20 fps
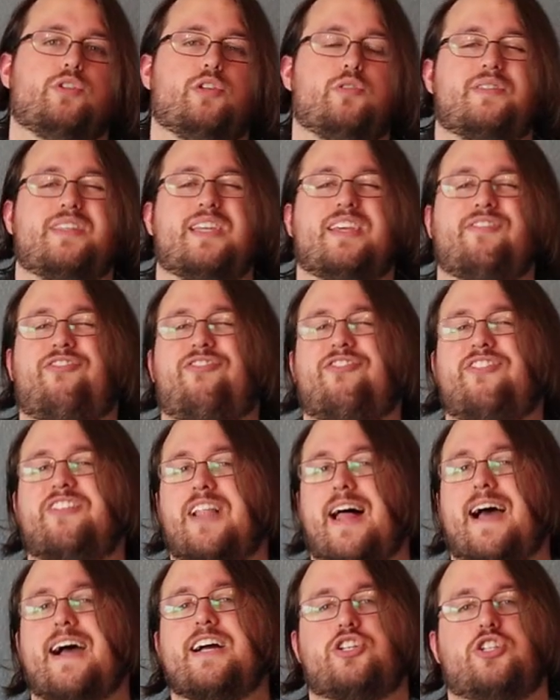You see
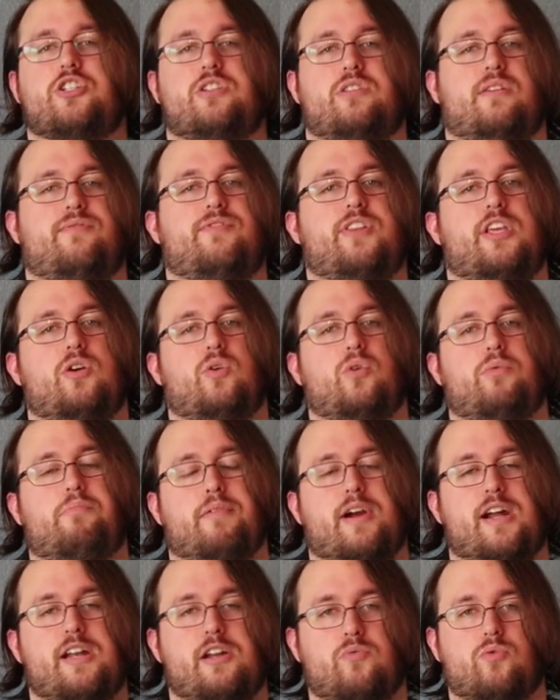flashes of the old
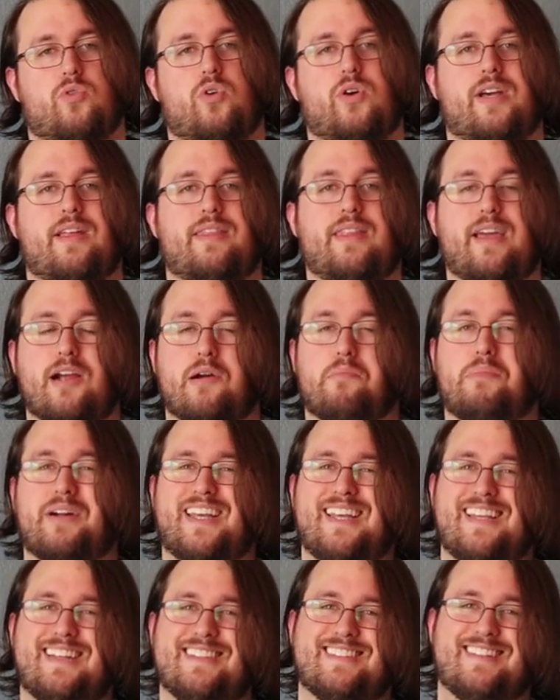Brandon Roy in there, but
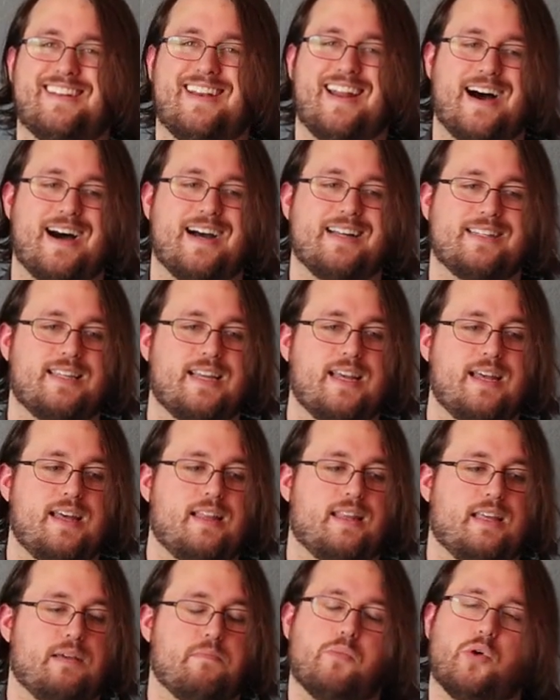he is not
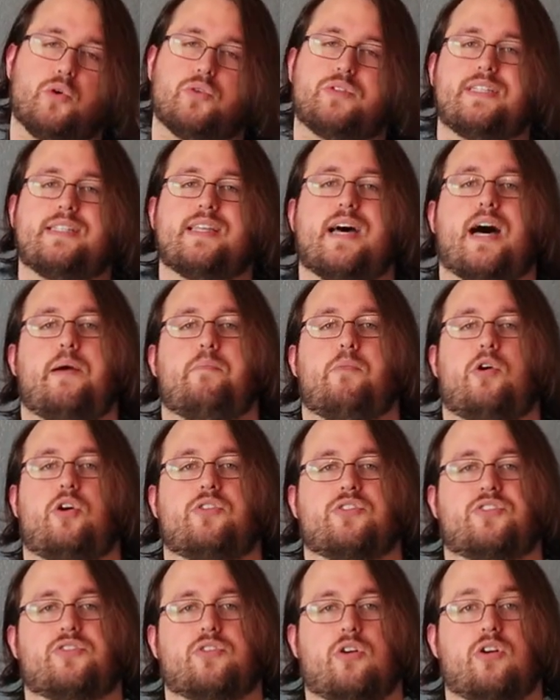the multi-time
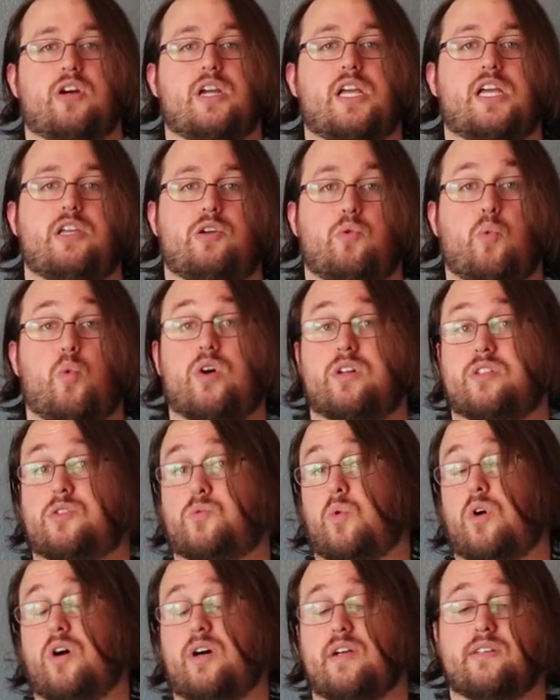All-Star he
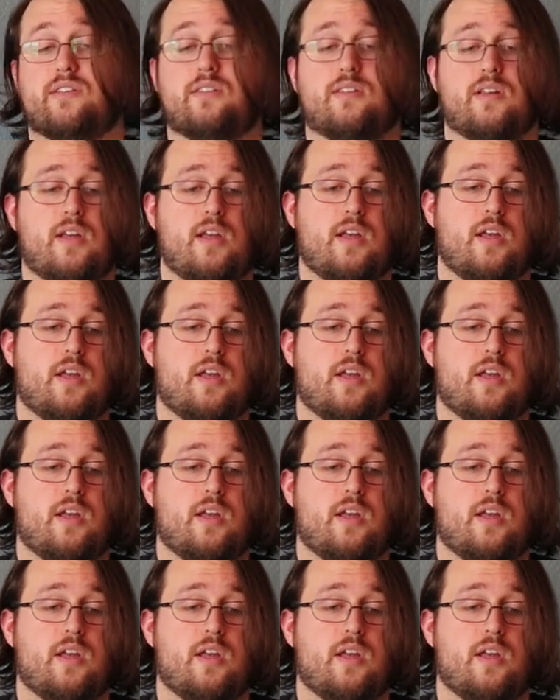once was.